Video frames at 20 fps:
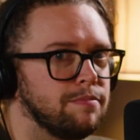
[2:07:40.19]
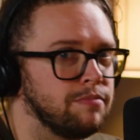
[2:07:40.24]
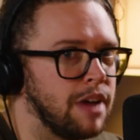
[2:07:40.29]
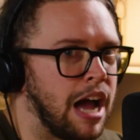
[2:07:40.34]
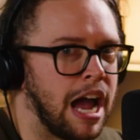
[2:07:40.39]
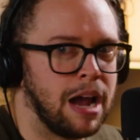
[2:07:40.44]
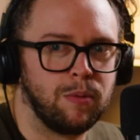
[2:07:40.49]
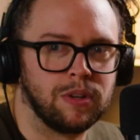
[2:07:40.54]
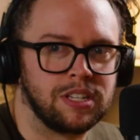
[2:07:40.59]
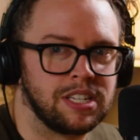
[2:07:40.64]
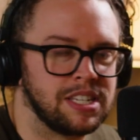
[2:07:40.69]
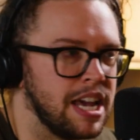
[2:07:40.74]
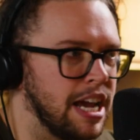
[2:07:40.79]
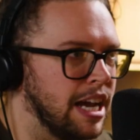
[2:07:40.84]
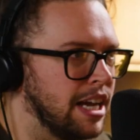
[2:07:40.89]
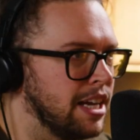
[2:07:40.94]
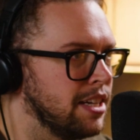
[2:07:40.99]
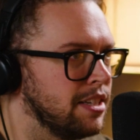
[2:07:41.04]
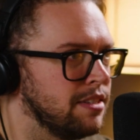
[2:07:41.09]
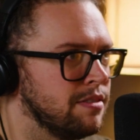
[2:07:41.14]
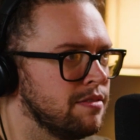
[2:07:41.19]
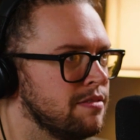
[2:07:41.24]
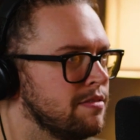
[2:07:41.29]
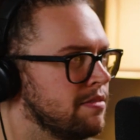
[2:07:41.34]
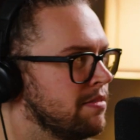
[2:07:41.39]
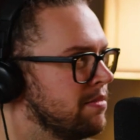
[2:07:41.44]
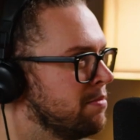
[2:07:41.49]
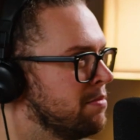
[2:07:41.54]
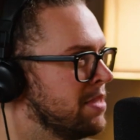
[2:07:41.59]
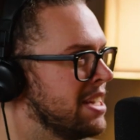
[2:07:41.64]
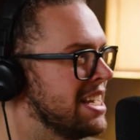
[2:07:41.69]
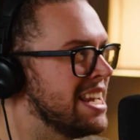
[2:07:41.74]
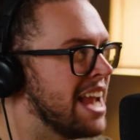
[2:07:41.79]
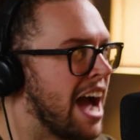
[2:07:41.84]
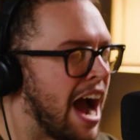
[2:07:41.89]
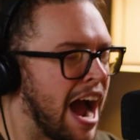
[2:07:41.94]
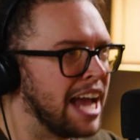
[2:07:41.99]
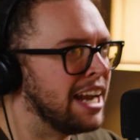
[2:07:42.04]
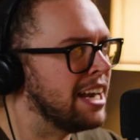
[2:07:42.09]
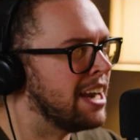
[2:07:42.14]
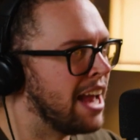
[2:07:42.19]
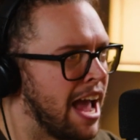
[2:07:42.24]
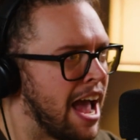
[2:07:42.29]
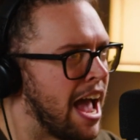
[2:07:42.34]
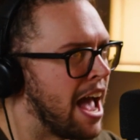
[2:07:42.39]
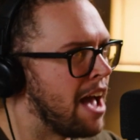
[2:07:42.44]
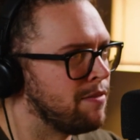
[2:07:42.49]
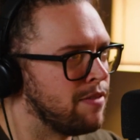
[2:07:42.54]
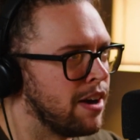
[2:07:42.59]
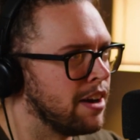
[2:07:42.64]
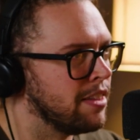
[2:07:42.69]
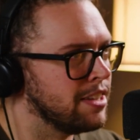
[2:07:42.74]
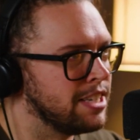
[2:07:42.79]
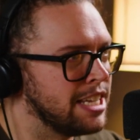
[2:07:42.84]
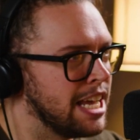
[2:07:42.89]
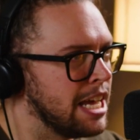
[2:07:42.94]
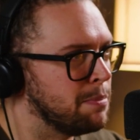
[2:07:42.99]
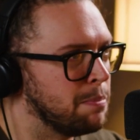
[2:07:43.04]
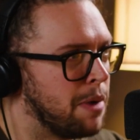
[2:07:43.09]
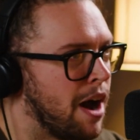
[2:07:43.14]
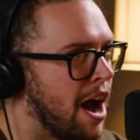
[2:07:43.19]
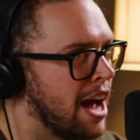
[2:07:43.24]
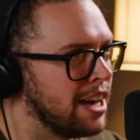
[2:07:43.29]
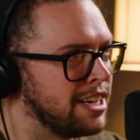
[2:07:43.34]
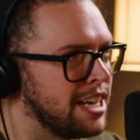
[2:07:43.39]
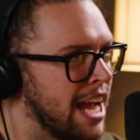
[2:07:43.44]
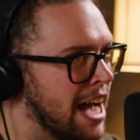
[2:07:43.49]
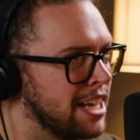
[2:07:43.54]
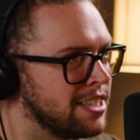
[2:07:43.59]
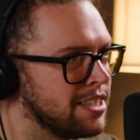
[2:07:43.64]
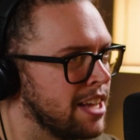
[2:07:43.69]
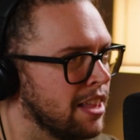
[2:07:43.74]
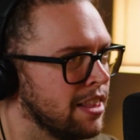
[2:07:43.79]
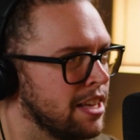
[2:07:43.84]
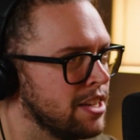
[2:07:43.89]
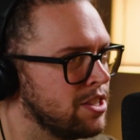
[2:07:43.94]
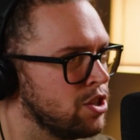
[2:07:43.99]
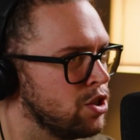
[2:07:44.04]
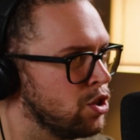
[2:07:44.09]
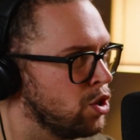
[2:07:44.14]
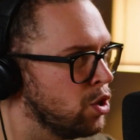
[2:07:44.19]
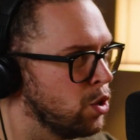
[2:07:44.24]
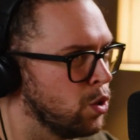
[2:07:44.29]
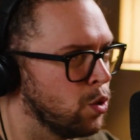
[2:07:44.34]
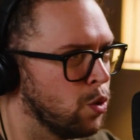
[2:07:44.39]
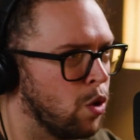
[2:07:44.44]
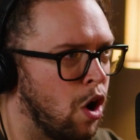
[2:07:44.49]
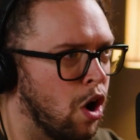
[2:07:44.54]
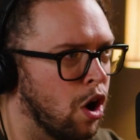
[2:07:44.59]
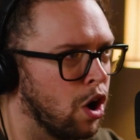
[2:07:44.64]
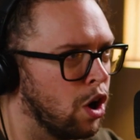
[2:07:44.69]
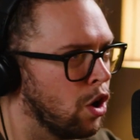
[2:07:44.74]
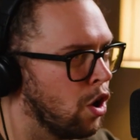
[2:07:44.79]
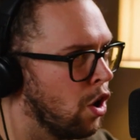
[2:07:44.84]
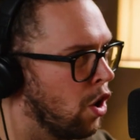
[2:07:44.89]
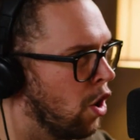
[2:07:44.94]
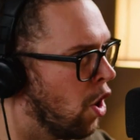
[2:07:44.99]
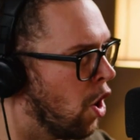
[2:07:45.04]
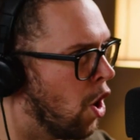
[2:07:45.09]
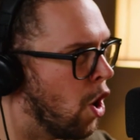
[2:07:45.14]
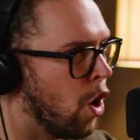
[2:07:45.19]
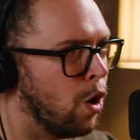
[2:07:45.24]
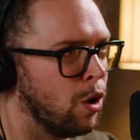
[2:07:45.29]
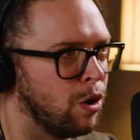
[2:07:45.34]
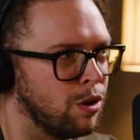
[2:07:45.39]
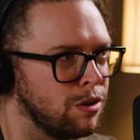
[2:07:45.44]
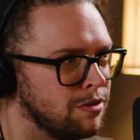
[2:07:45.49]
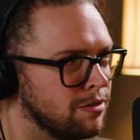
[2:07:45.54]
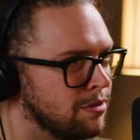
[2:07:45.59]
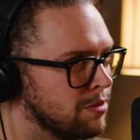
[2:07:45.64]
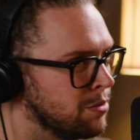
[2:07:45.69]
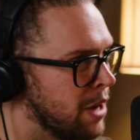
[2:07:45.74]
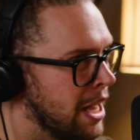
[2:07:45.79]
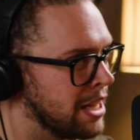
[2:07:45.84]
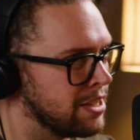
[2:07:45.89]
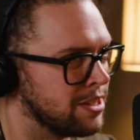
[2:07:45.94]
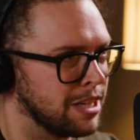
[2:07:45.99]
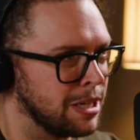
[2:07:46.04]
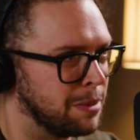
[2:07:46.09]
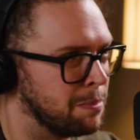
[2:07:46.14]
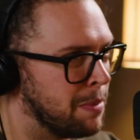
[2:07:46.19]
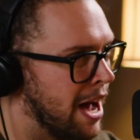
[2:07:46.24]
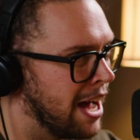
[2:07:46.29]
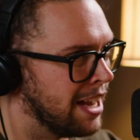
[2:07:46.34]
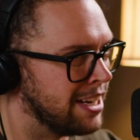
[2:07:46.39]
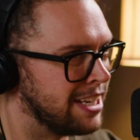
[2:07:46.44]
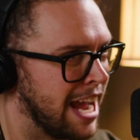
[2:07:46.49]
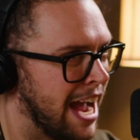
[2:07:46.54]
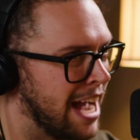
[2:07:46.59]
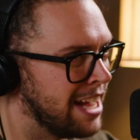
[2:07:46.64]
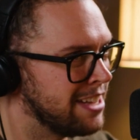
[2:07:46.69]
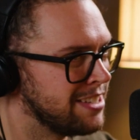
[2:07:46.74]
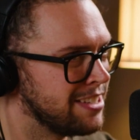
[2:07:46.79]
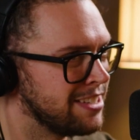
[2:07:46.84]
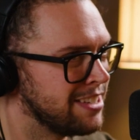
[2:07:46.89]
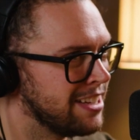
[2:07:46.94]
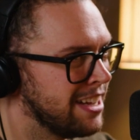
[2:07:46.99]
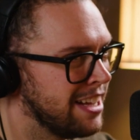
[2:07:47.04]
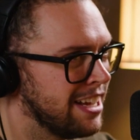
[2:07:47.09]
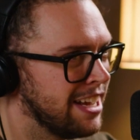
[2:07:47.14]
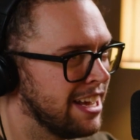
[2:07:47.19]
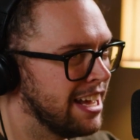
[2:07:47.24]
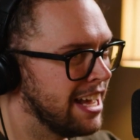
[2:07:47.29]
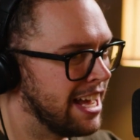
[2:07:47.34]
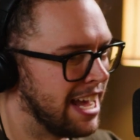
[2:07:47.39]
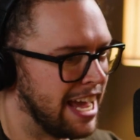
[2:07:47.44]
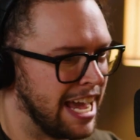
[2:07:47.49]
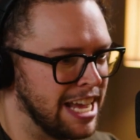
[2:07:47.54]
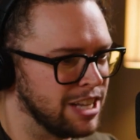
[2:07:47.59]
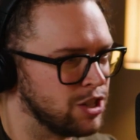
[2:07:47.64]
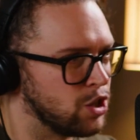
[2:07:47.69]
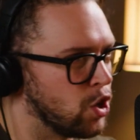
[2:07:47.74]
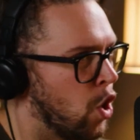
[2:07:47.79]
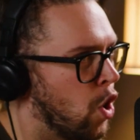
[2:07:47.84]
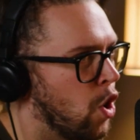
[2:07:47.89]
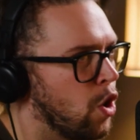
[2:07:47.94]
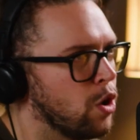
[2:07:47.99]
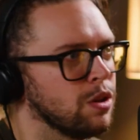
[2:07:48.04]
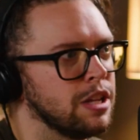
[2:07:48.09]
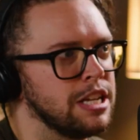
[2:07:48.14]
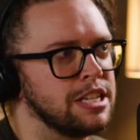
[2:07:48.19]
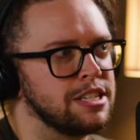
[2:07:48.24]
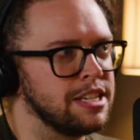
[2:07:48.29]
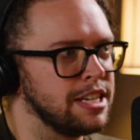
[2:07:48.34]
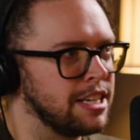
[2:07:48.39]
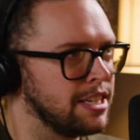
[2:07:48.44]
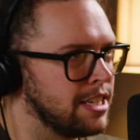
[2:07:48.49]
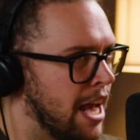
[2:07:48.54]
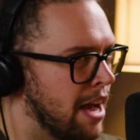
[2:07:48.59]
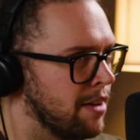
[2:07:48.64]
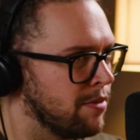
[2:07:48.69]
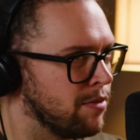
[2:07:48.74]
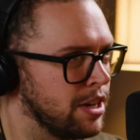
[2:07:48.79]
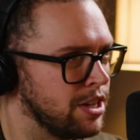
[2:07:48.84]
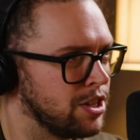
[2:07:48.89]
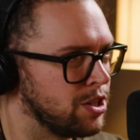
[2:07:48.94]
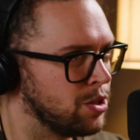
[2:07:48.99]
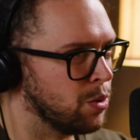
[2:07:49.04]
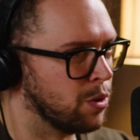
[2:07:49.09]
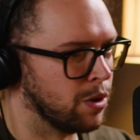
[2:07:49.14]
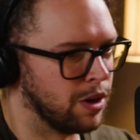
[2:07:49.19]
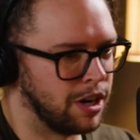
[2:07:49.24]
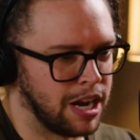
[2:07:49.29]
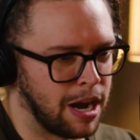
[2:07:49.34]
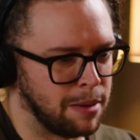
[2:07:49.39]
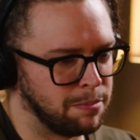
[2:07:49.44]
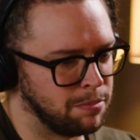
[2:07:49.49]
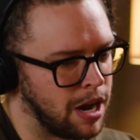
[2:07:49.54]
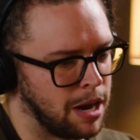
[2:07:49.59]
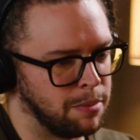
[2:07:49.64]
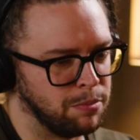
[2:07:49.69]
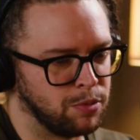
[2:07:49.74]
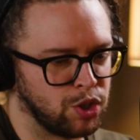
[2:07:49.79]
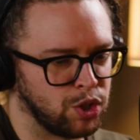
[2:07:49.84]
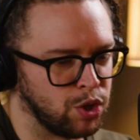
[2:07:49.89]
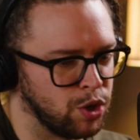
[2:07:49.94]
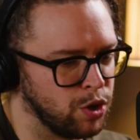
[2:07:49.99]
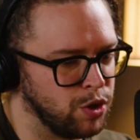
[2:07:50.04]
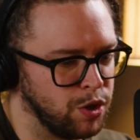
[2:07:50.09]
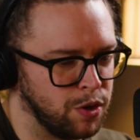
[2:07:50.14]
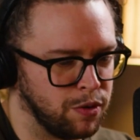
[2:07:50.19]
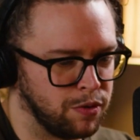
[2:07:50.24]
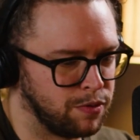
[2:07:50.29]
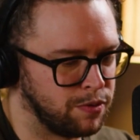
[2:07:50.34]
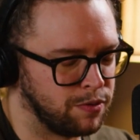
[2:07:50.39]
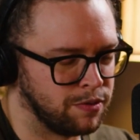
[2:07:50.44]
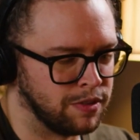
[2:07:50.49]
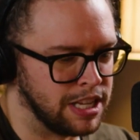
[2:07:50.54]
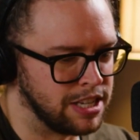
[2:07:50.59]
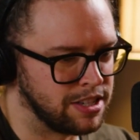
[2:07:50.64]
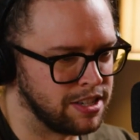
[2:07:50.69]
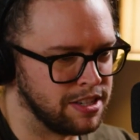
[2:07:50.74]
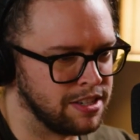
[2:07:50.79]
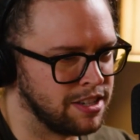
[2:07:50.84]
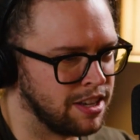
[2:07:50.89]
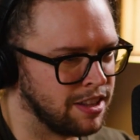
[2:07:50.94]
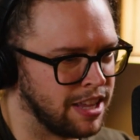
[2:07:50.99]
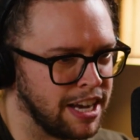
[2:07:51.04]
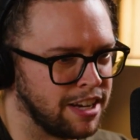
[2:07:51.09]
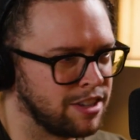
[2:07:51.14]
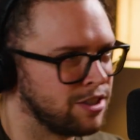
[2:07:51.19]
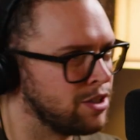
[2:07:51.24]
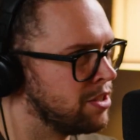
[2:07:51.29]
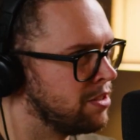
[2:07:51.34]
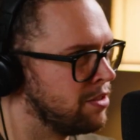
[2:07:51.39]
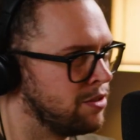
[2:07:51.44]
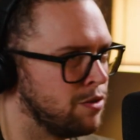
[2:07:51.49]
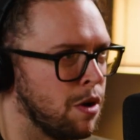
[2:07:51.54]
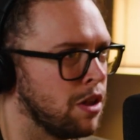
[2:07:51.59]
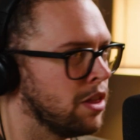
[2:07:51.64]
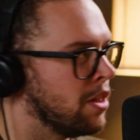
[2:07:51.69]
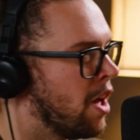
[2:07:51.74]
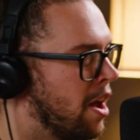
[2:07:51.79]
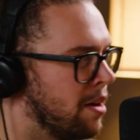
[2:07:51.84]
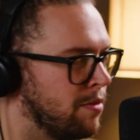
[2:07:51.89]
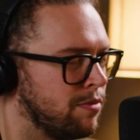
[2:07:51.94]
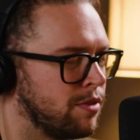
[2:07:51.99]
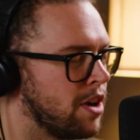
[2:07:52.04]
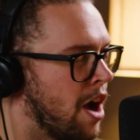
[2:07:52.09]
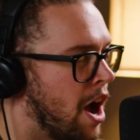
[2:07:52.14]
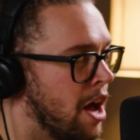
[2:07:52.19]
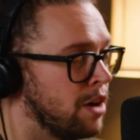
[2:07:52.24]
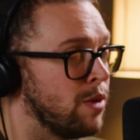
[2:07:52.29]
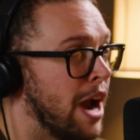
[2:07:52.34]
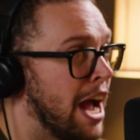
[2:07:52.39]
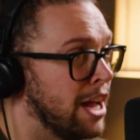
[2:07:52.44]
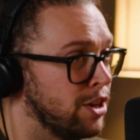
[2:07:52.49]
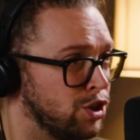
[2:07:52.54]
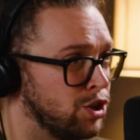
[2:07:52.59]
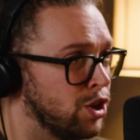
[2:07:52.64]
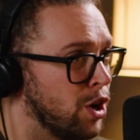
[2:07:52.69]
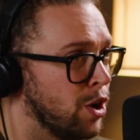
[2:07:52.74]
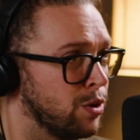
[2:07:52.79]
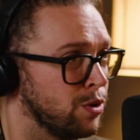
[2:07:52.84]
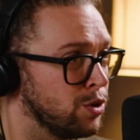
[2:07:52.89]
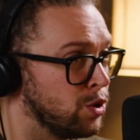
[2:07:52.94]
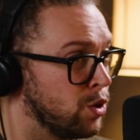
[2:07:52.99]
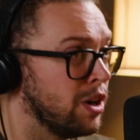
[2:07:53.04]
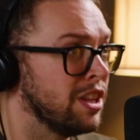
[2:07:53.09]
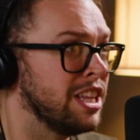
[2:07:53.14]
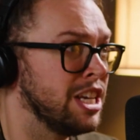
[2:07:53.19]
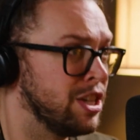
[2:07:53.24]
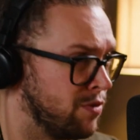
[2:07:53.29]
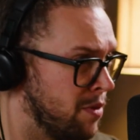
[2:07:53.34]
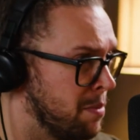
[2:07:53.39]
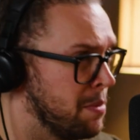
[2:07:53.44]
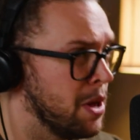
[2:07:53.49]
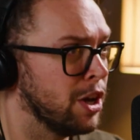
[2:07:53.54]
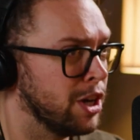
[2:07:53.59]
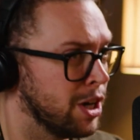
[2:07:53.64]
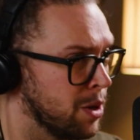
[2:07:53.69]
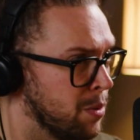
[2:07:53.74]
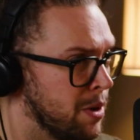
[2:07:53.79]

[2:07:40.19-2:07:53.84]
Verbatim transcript: I would say nine and a half out of the 10 podcasts I listen to are all wrestling podcasts. Mm-hmm. It's all listening to every story. I'm, I'm sure you've listened to like a lot of Conrad shows or at least familiar